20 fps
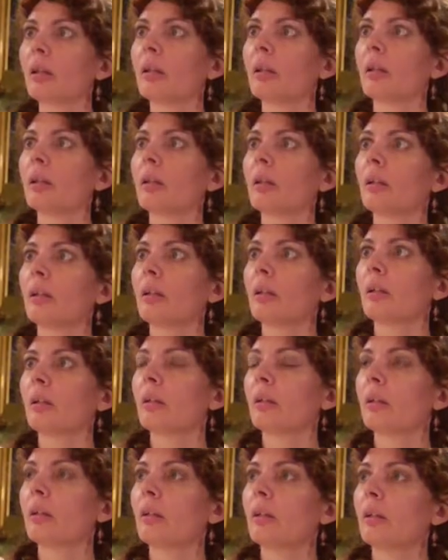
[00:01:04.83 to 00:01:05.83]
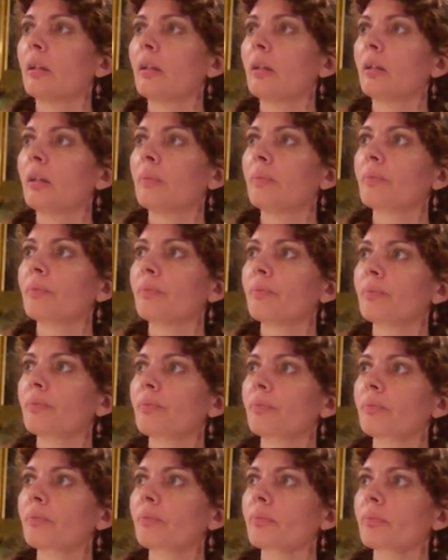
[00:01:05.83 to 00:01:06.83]

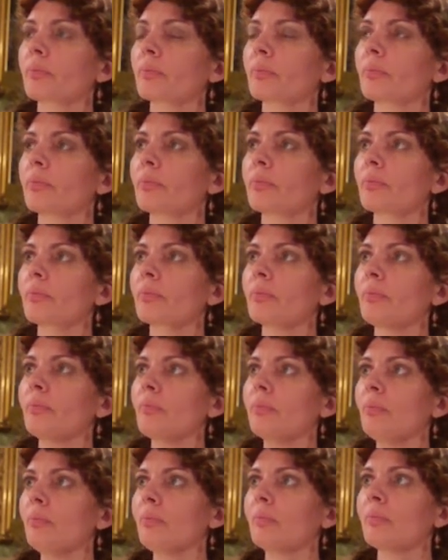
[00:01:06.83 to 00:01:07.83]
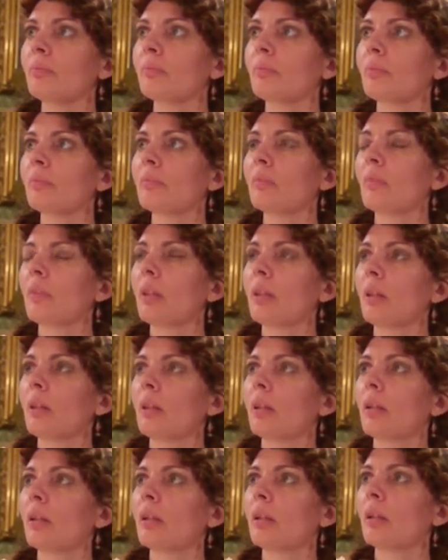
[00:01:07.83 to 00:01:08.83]

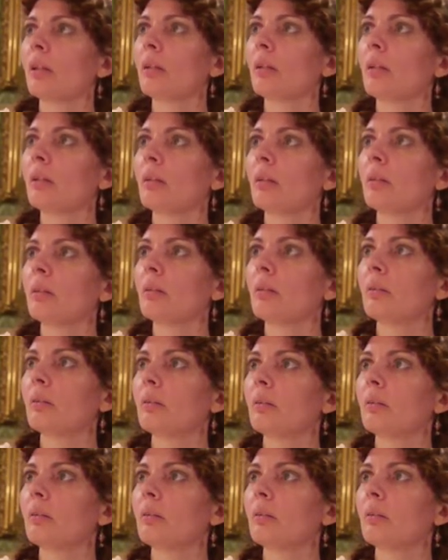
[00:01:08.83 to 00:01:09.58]
Nothing is said.